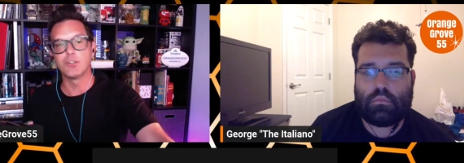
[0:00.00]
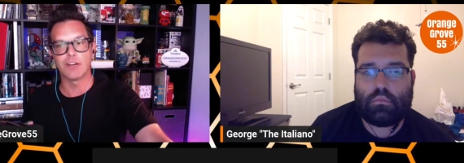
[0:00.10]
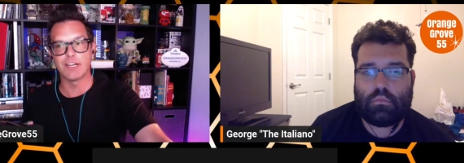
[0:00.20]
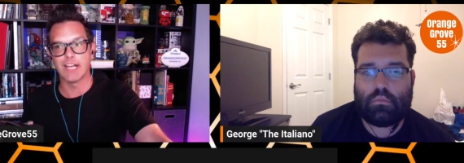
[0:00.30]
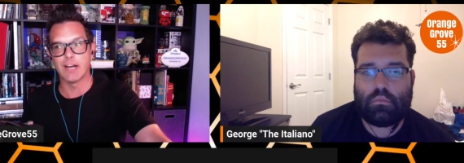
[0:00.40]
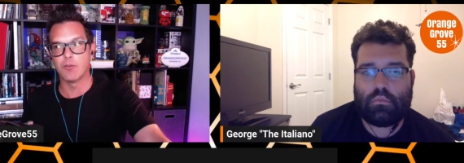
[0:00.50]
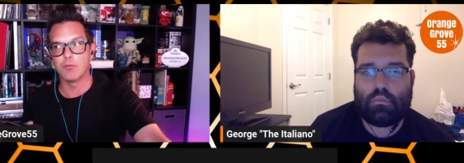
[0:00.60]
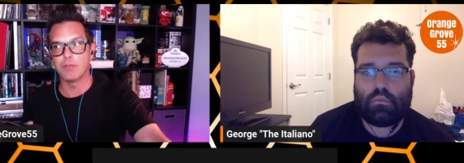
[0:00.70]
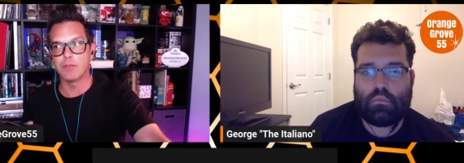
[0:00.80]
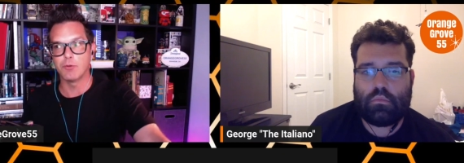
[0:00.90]
Speaker 1: right now
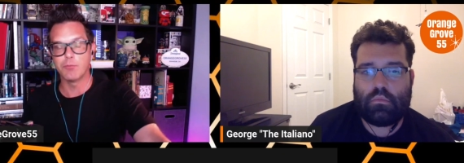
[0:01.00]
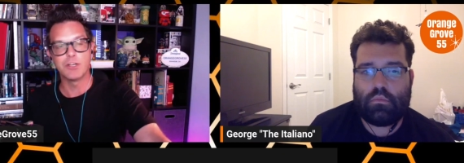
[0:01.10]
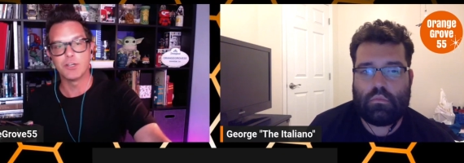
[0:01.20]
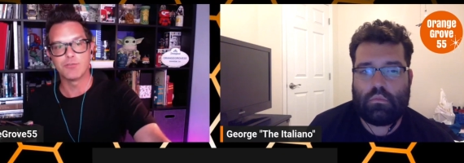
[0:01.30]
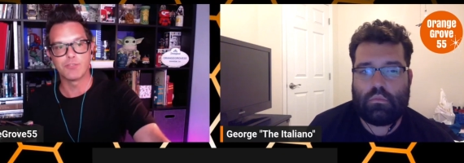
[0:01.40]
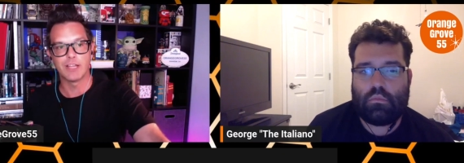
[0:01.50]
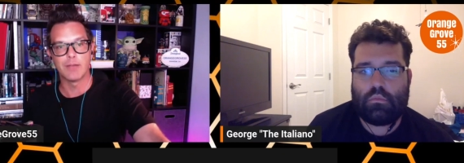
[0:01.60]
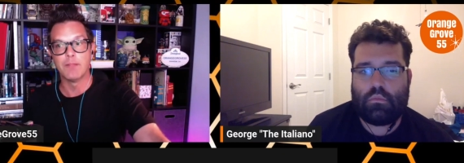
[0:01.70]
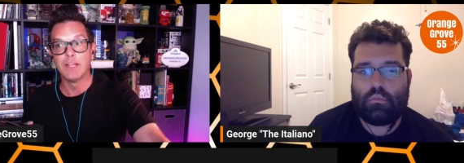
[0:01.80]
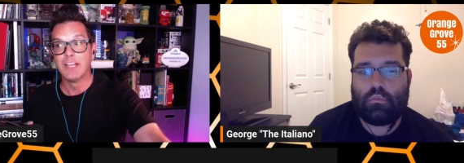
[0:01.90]
would be, would be good for
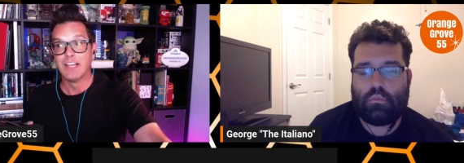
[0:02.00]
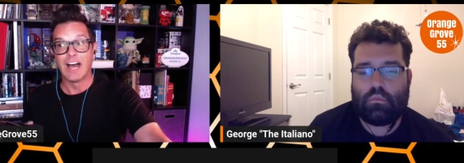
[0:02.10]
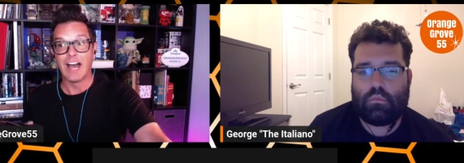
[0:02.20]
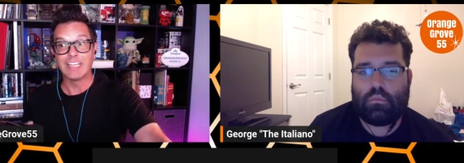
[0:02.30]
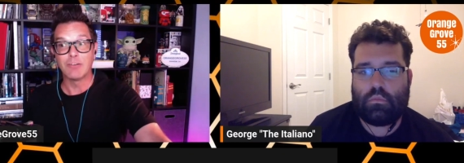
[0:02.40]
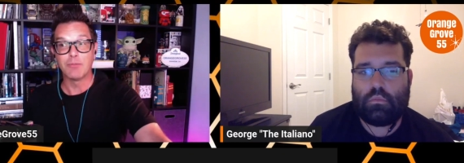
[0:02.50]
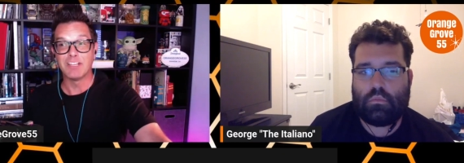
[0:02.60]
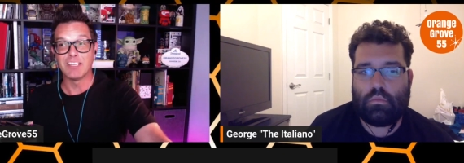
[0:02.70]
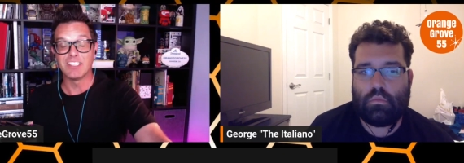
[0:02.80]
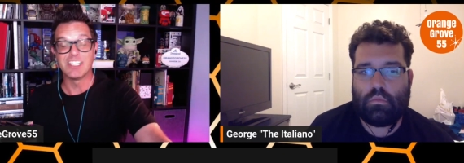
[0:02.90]
them. I think it would
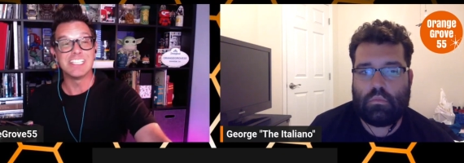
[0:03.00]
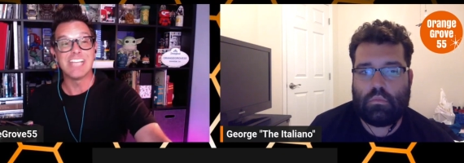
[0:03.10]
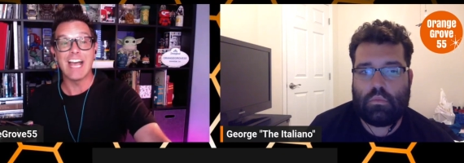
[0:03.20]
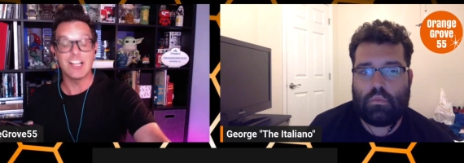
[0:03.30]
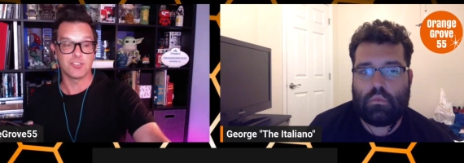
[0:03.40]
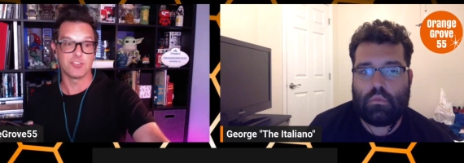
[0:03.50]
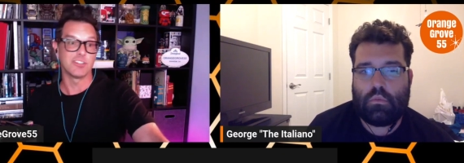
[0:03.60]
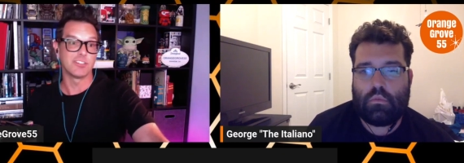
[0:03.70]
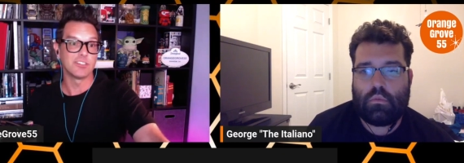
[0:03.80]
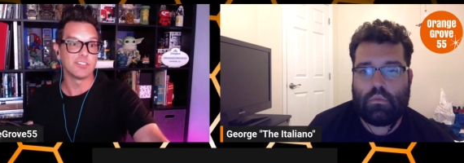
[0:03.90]
be
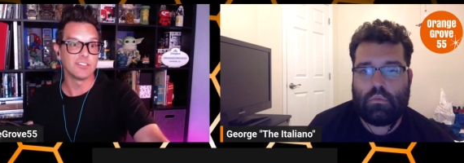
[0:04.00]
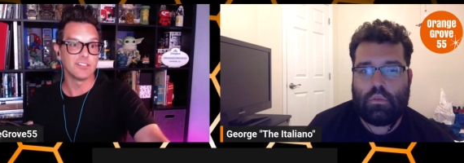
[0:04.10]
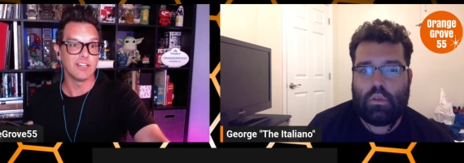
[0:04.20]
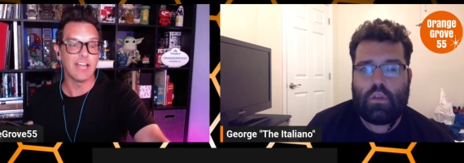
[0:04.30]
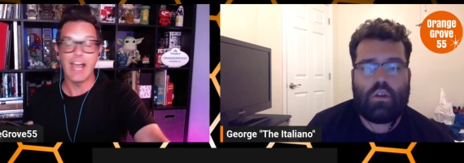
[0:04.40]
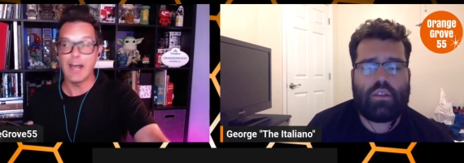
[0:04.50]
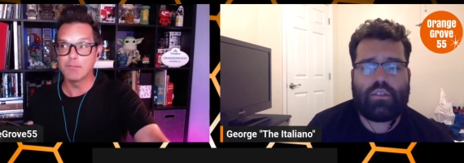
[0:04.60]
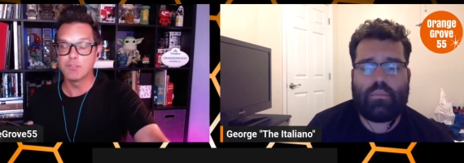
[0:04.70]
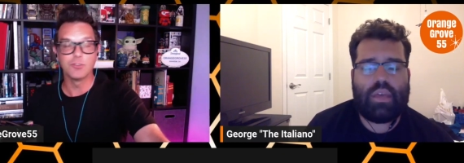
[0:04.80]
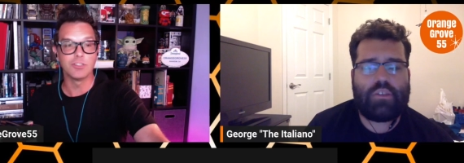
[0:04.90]
disastrous not
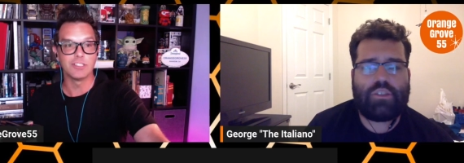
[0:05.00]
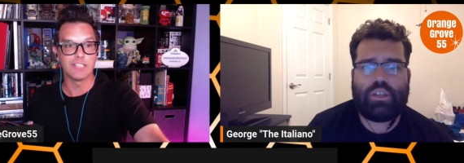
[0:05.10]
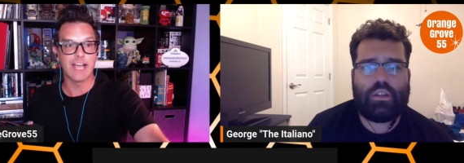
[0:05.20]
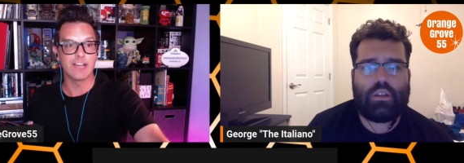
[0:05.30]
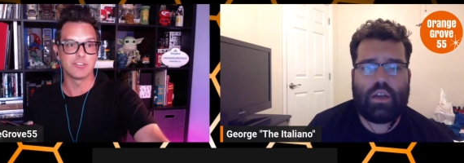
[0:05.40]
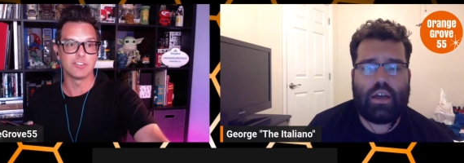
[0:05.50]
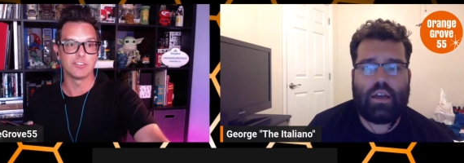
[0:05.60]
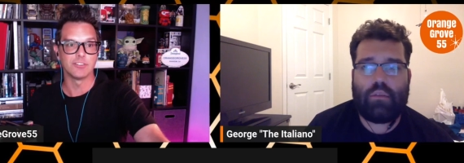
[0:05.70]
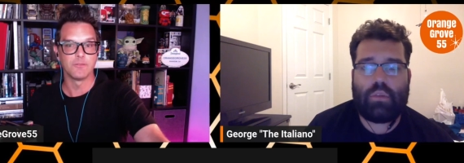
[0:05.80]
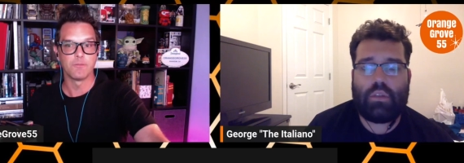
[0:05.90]
to mention, disastrous. I
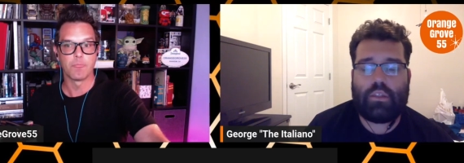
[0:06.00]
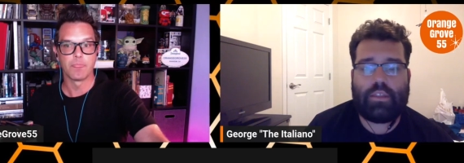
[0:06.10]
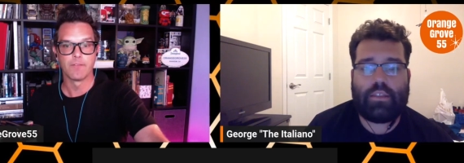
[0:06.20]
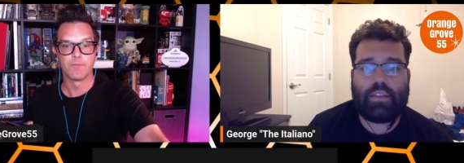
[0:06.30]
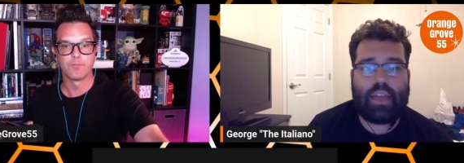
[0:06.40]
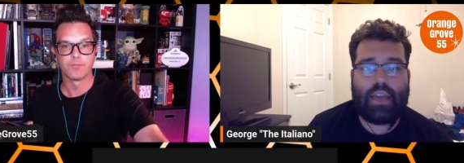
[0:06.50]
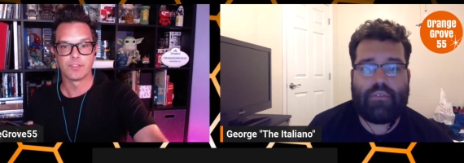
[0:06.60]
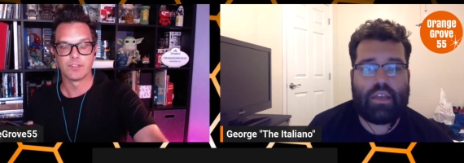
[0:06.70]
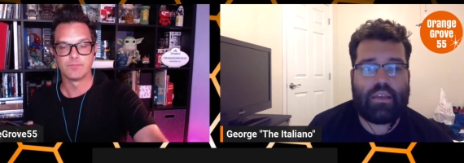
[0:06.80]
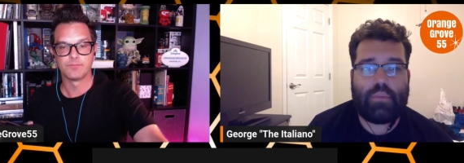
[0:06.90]
don't
Speaker 2: really think they have
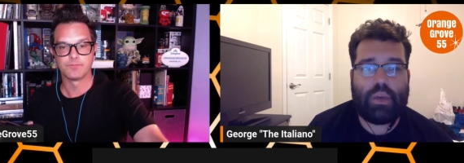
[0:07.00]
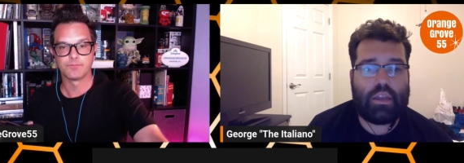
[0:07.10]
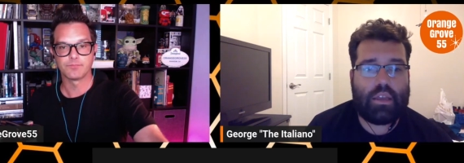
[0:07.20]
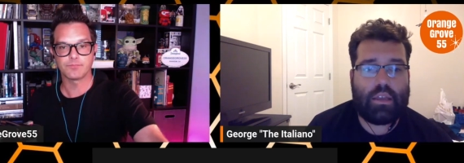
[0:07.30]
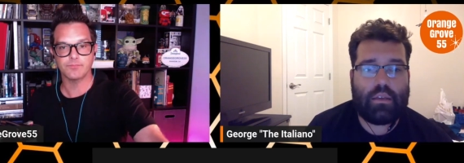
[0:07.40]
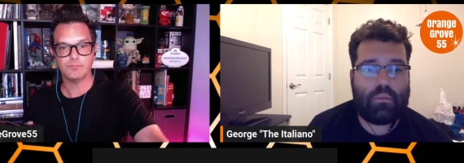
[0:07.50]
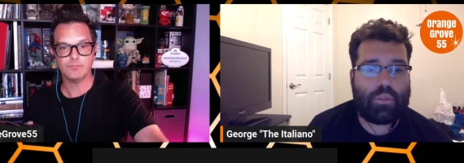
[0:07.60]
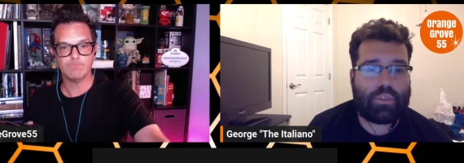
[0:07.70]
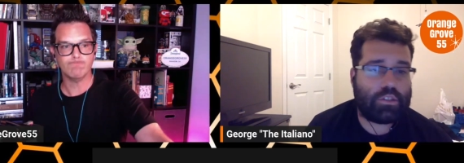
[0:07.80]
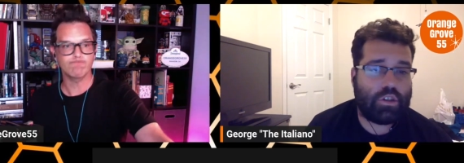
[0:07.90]
anybody
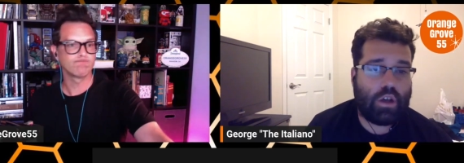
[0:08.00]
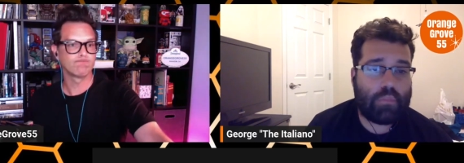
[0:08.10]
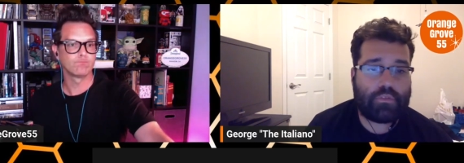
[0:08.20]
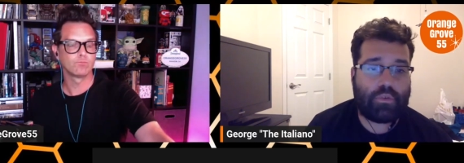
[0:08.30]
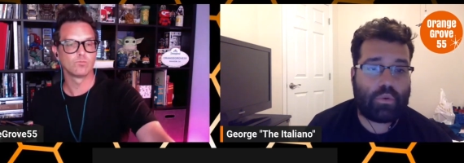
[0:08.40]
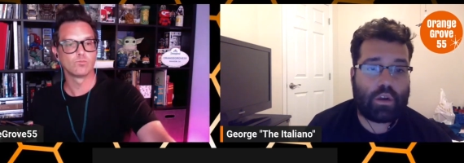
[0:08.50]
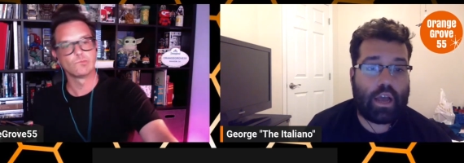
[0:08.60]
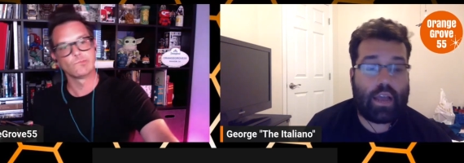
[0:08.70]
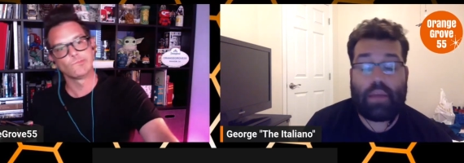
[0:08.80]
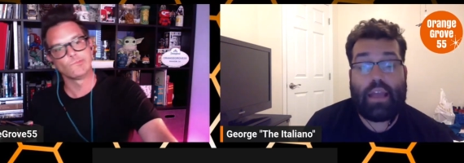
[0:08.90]
with the chops for it.
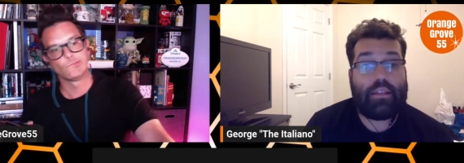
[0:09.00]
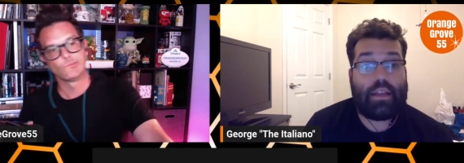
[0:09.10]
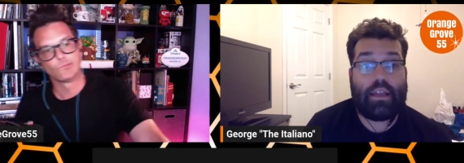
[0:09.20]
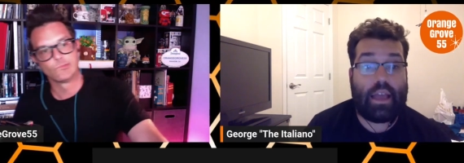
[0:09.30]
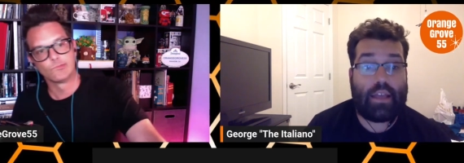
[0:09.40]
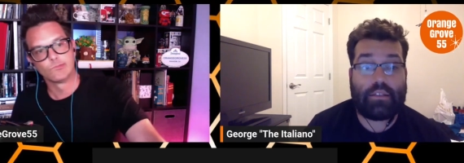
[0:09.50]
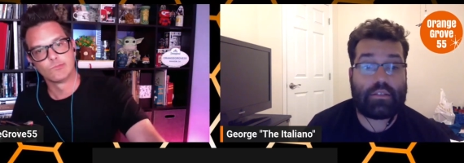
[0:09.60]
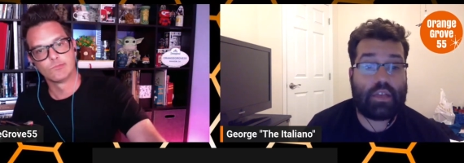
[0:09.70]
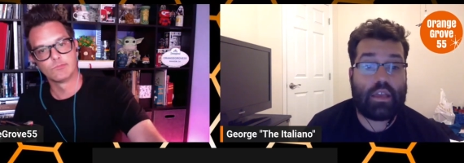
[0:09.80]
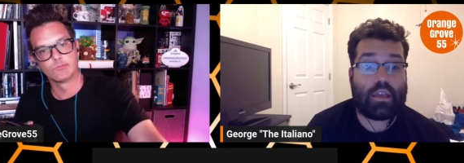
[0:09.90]
I hate, I hate to
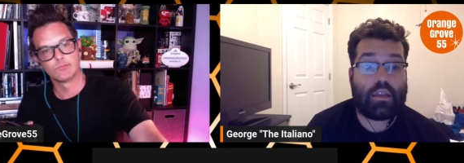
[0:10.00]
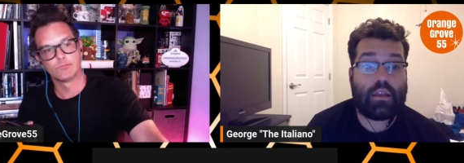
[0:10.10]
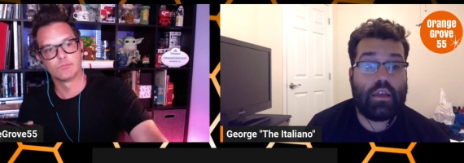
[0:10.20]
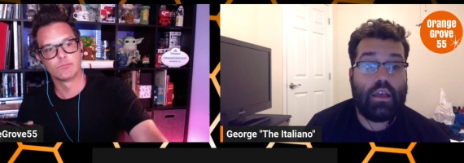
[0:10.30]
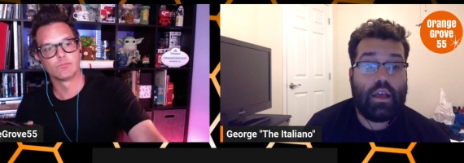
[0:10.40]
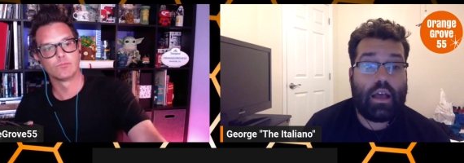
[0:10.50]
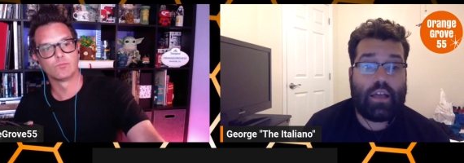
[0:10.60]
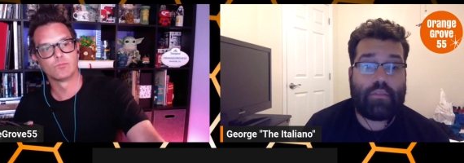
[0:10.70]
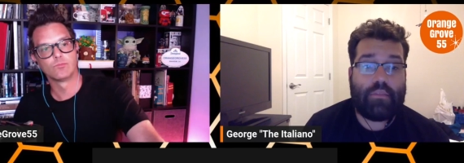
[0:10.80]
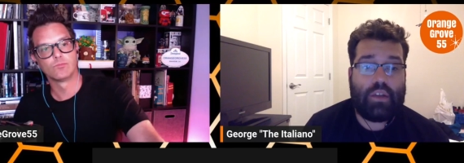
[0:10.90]
say it.
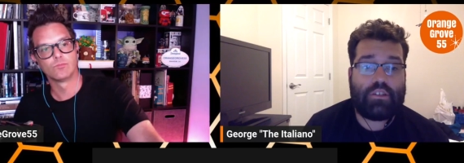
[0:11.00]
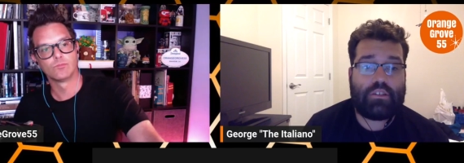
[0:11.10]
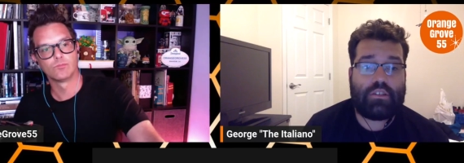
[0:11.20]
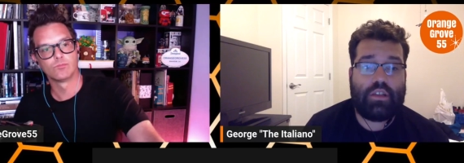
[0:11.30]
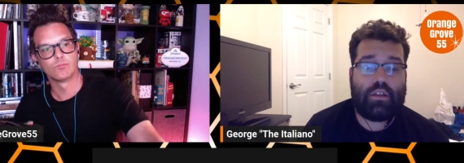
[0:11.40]
As much as they